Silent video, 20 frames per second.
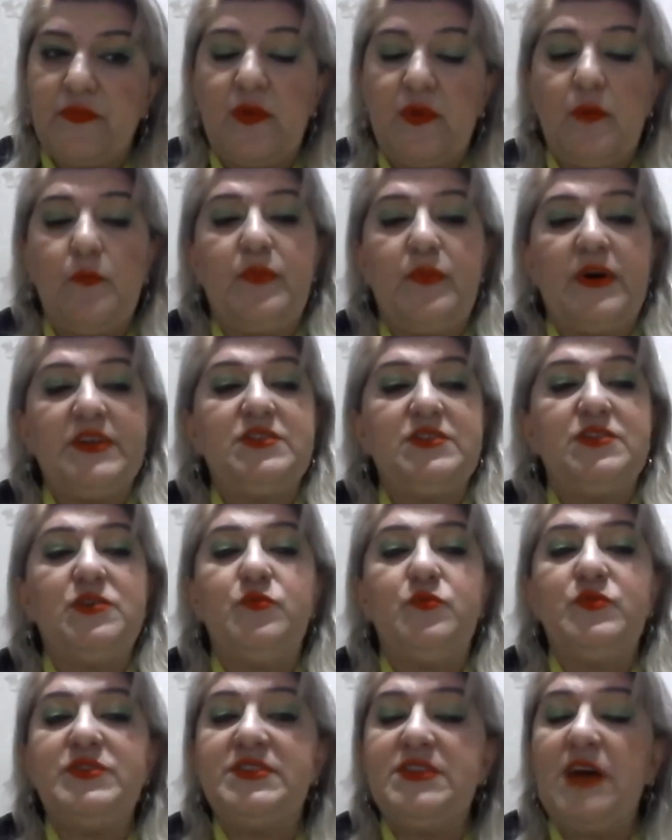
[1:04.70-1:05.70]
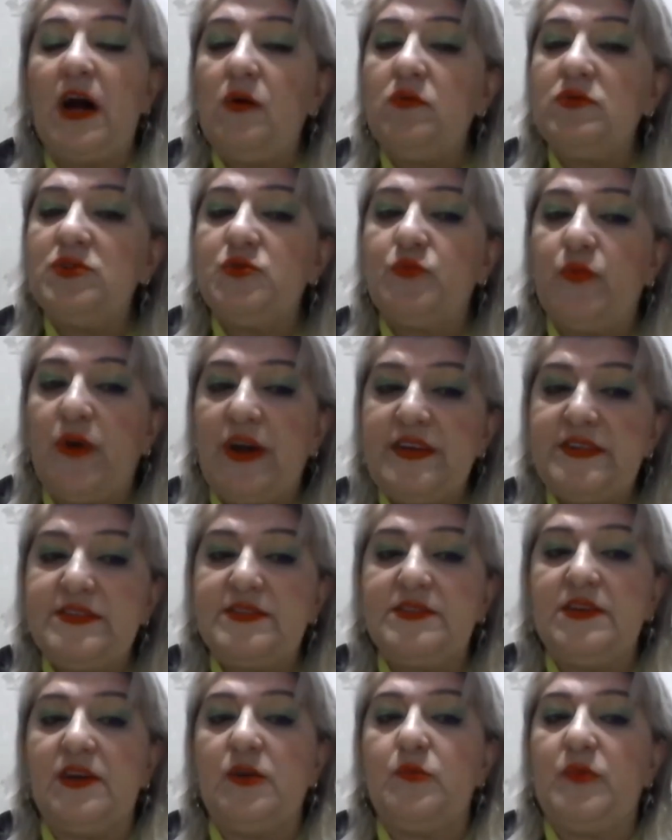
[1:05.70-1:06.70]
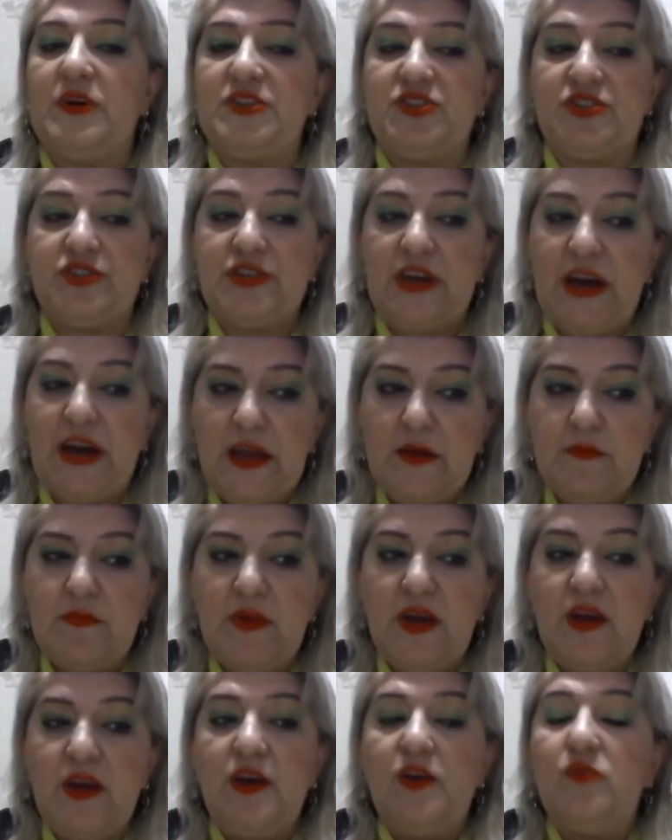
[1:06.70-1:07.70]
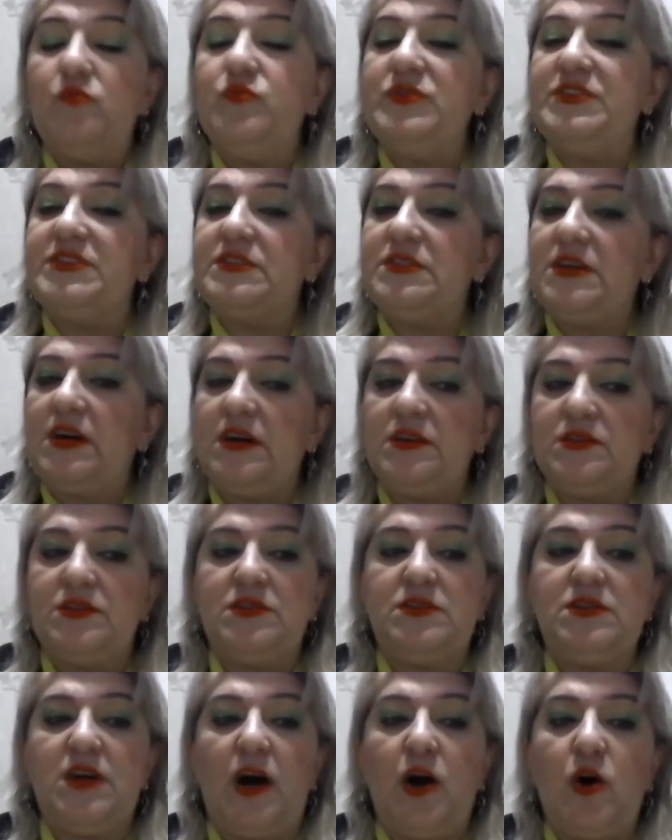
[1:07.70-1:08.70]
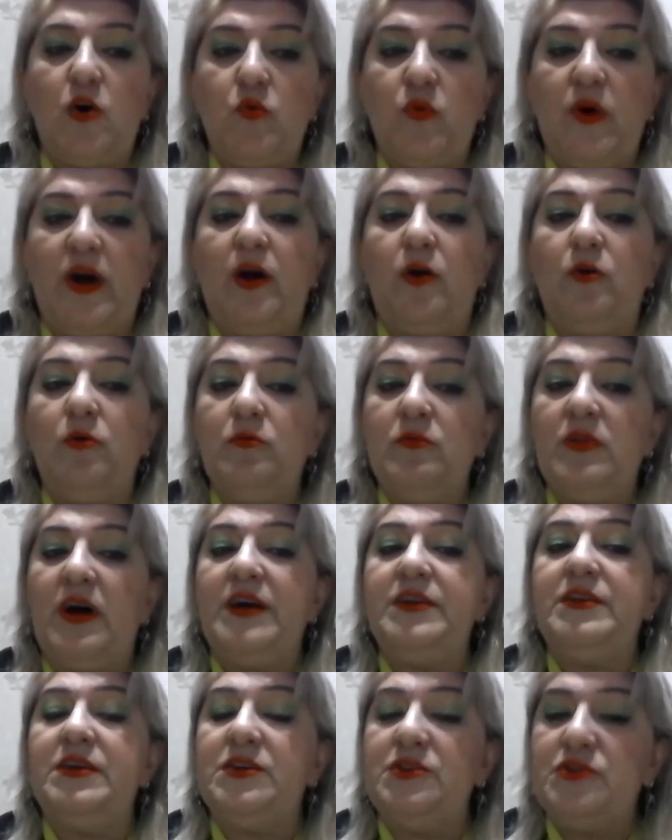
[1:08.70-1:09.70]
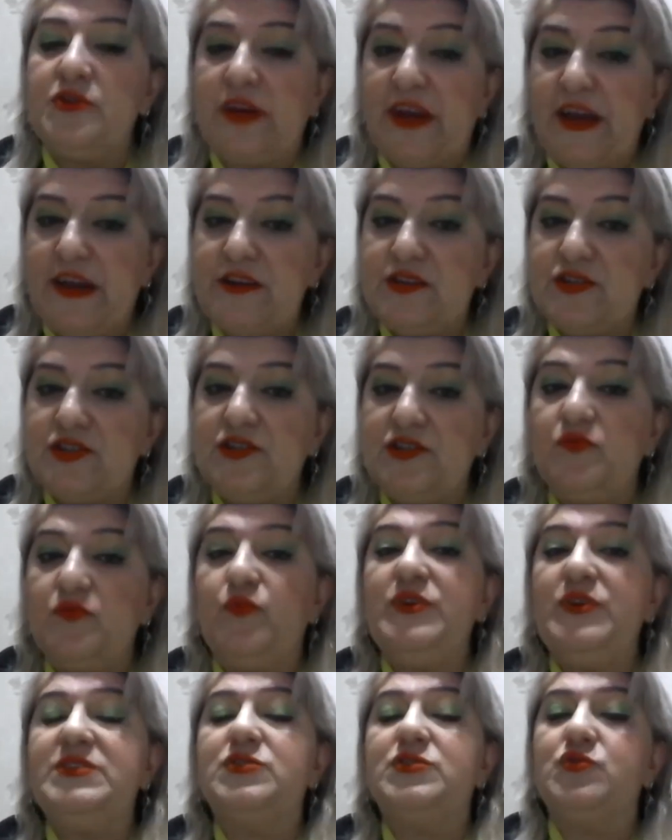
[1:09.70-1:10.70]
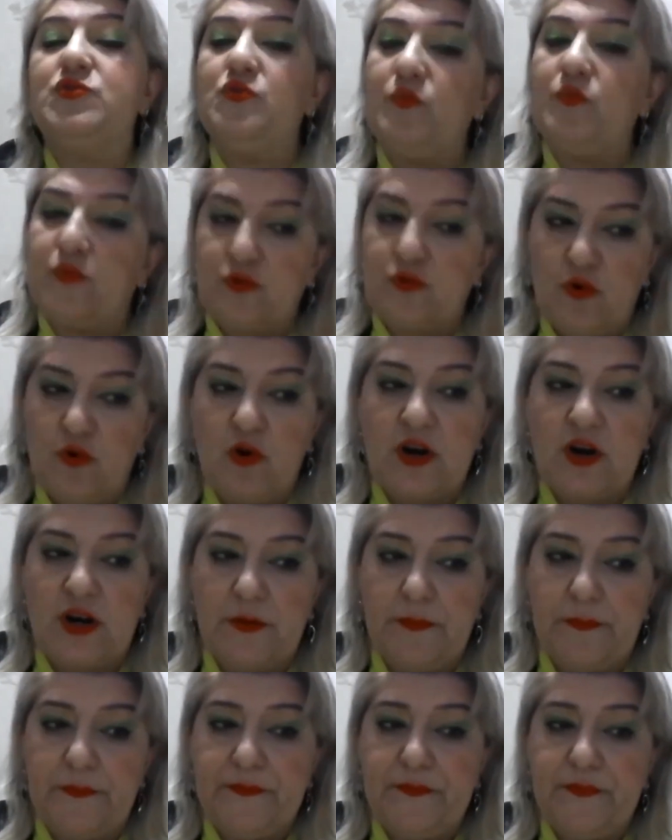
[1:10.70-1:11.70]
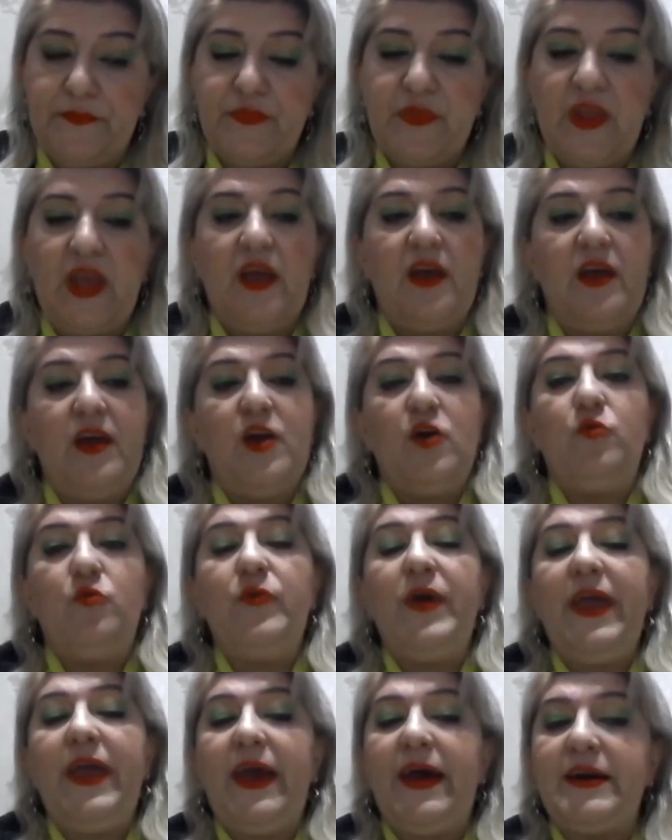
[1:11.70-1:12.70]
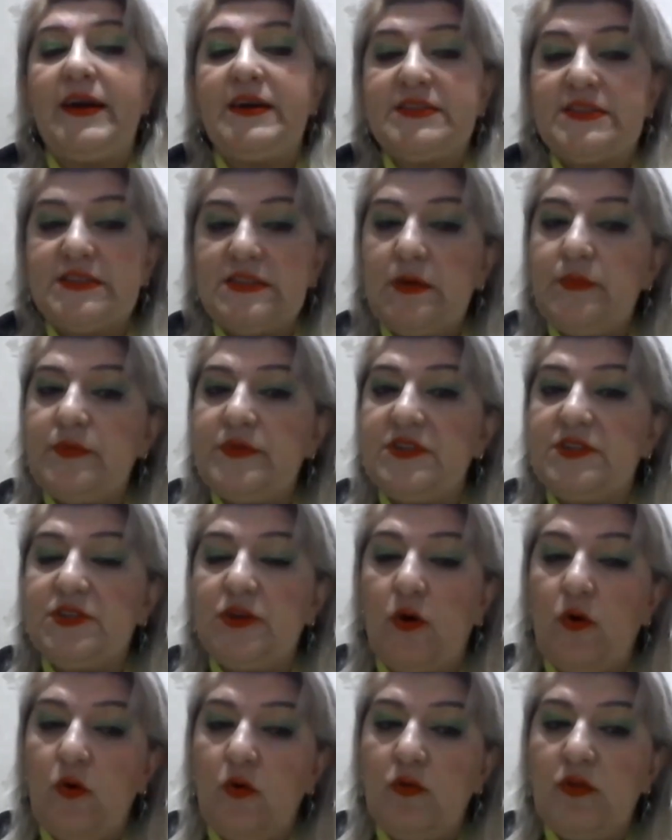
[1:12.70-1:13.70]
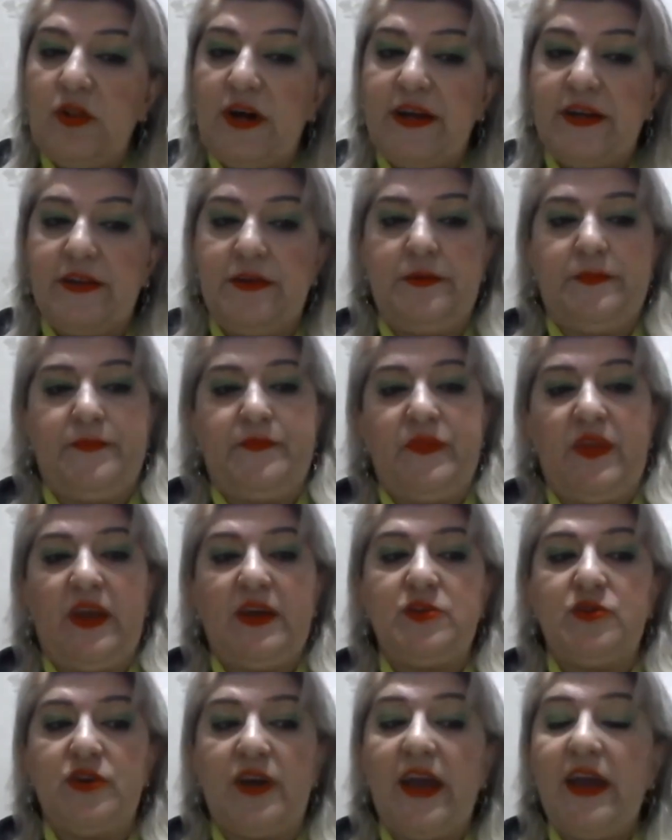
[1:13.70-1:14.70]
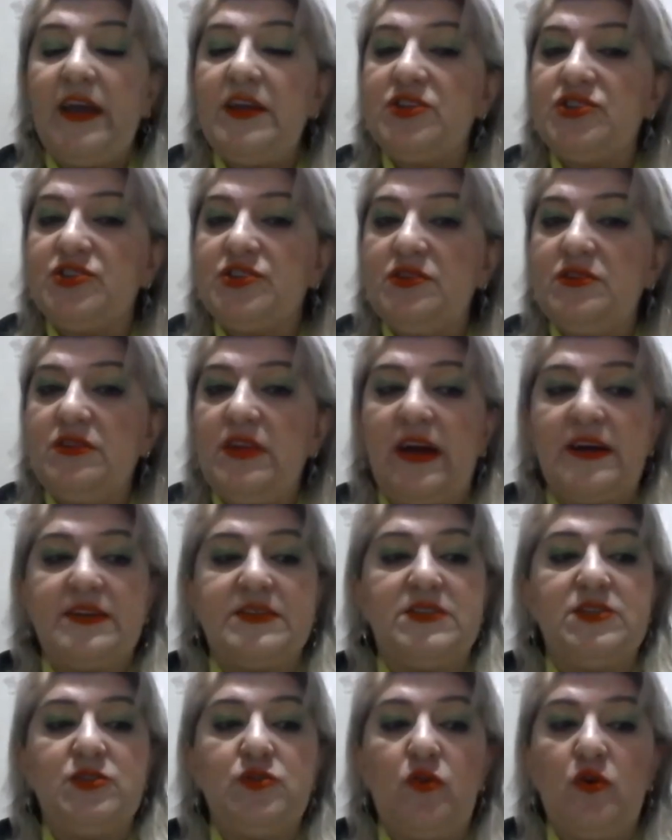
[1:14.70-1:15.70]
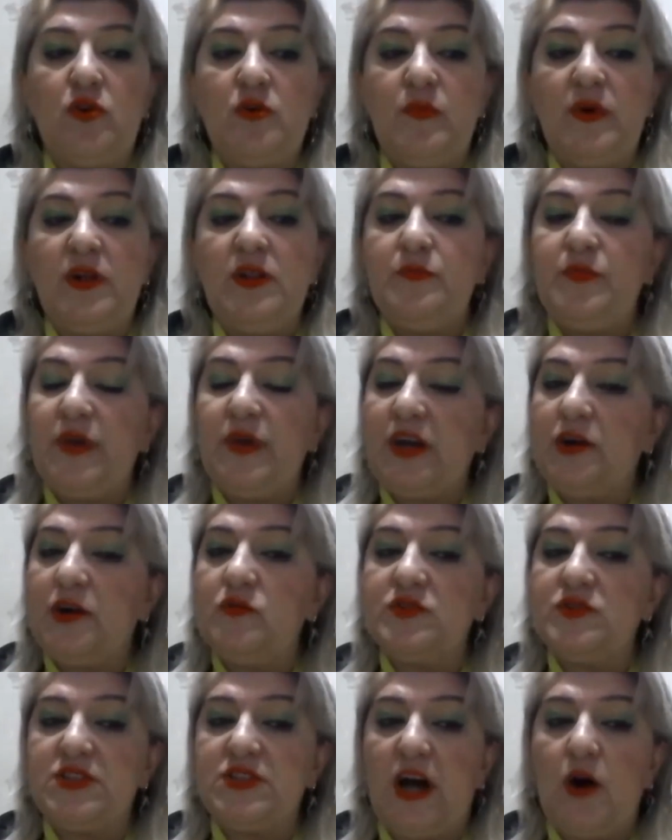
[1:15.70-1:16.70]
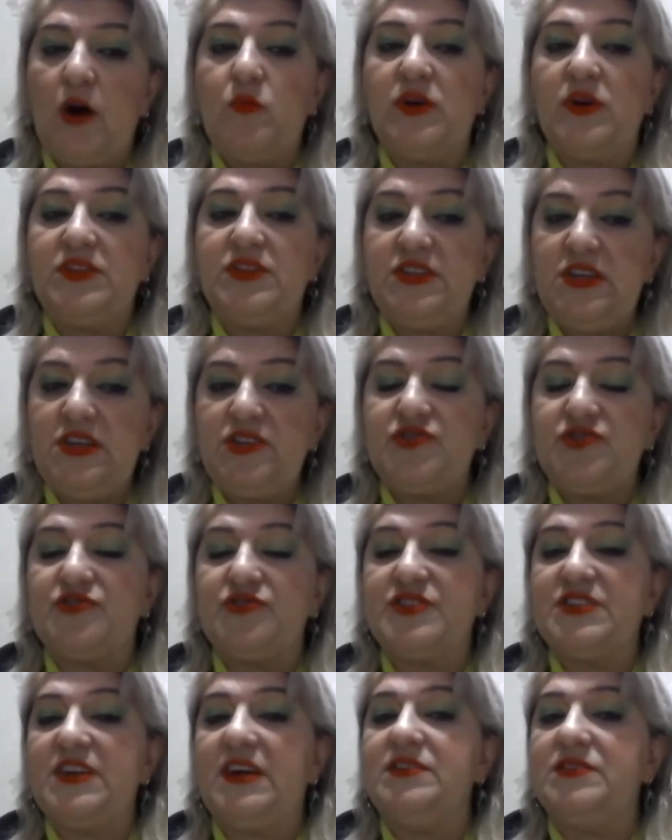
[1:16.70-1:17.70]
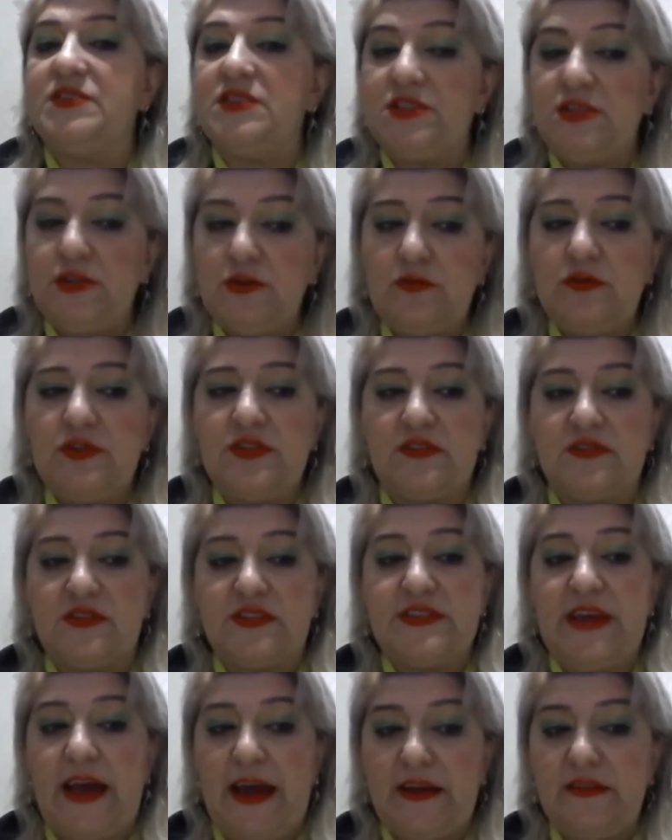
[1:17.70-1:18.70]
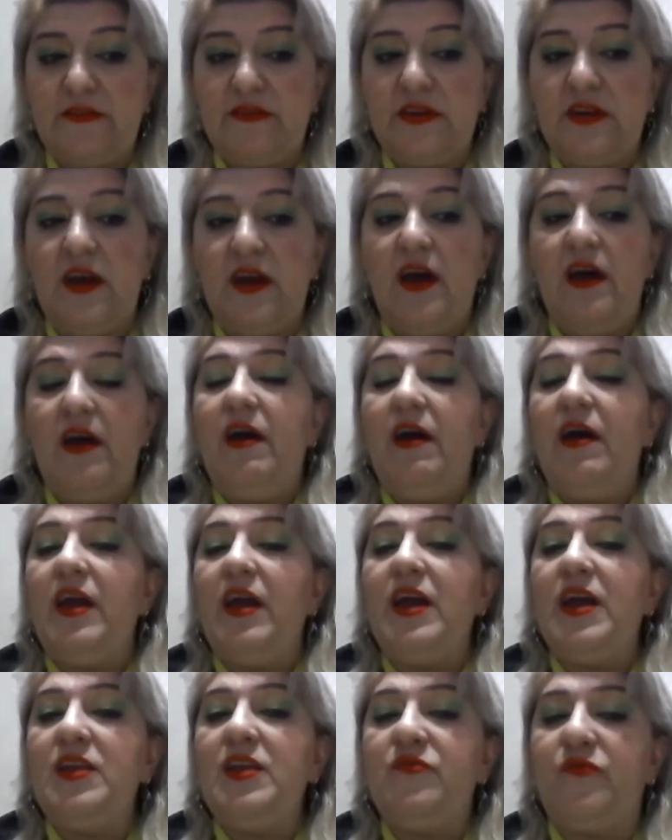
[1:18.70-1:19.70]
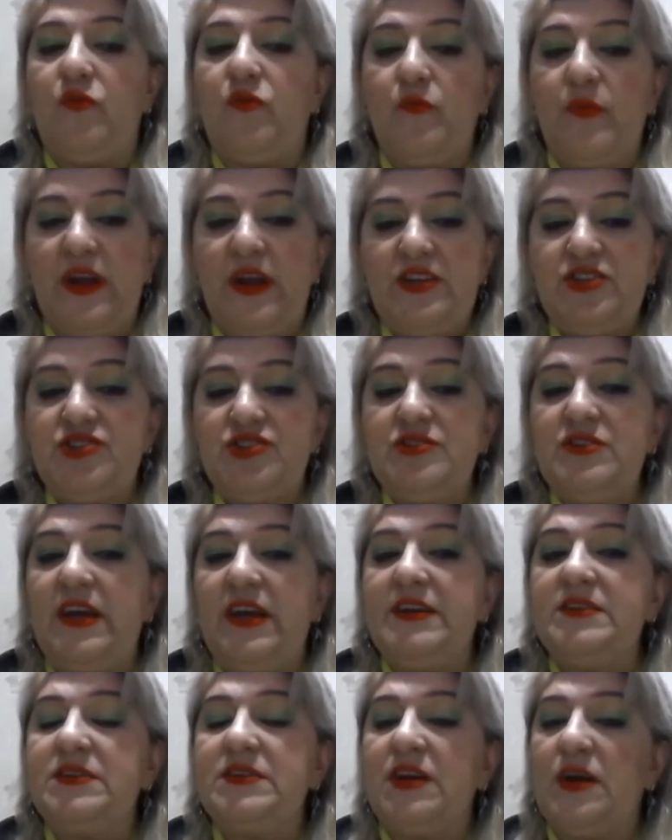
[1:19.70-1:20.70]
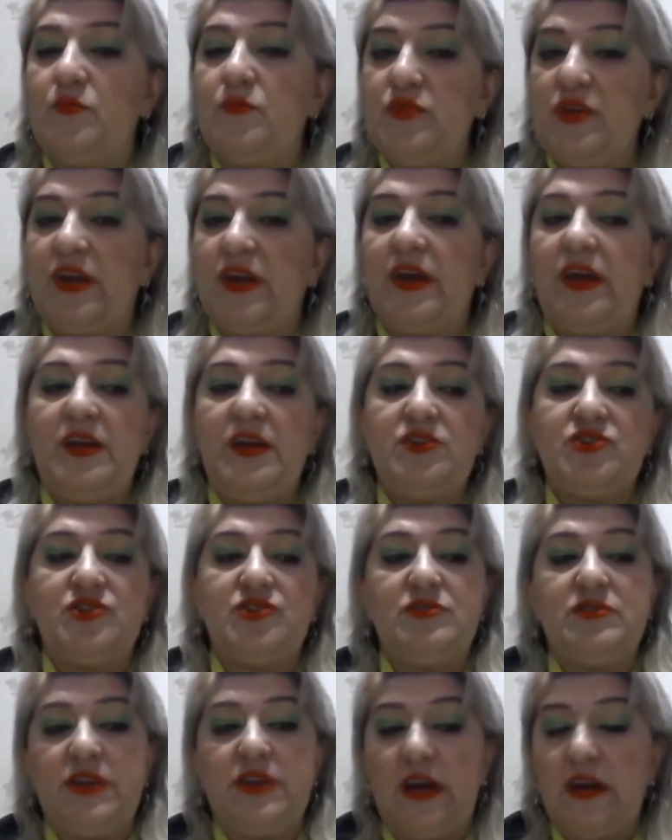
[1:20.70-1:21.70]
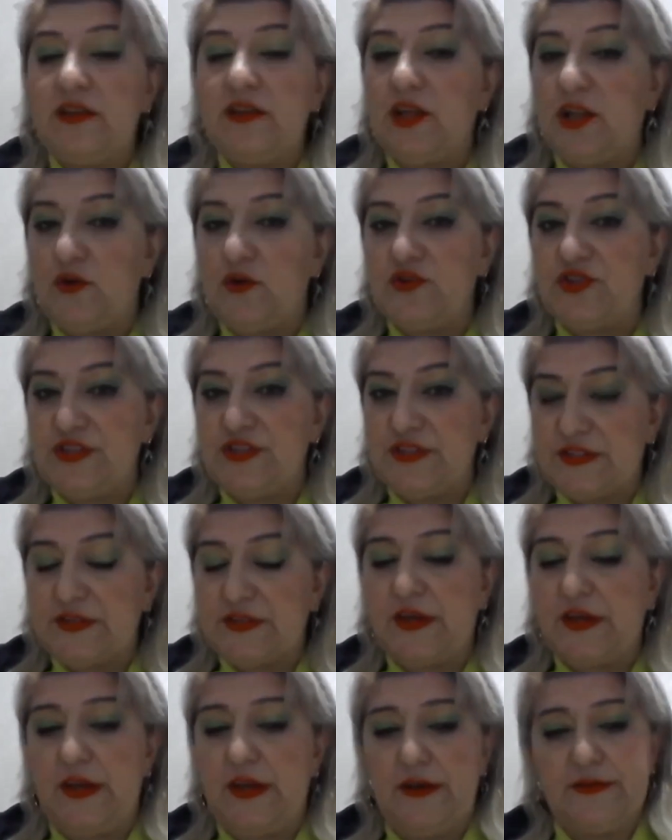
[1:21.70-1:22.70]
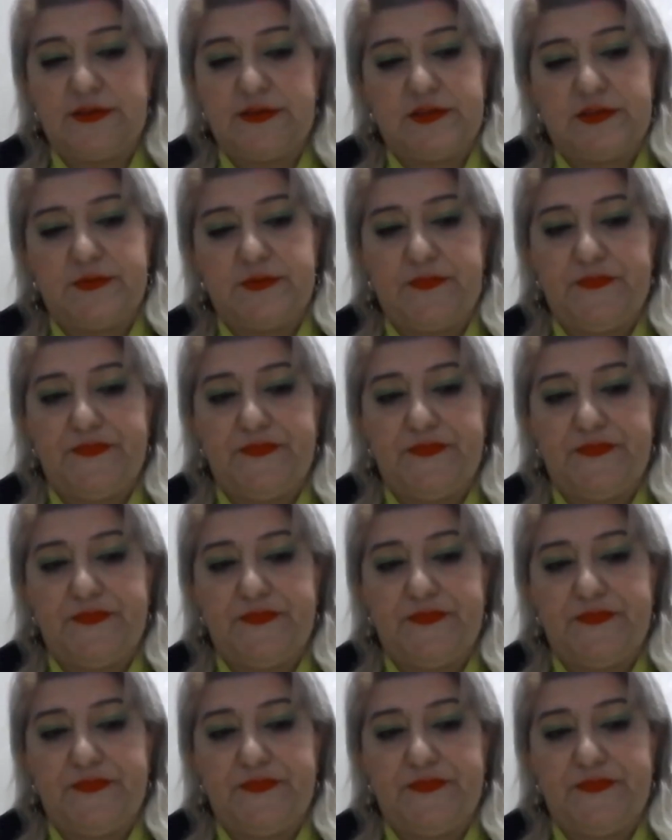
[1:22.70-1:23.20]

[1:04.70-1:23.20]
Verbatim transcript: but without wasting much time, we started our online education with Zoom program. We accepted online education as normal because our teachers and students had the information and communication technology skills.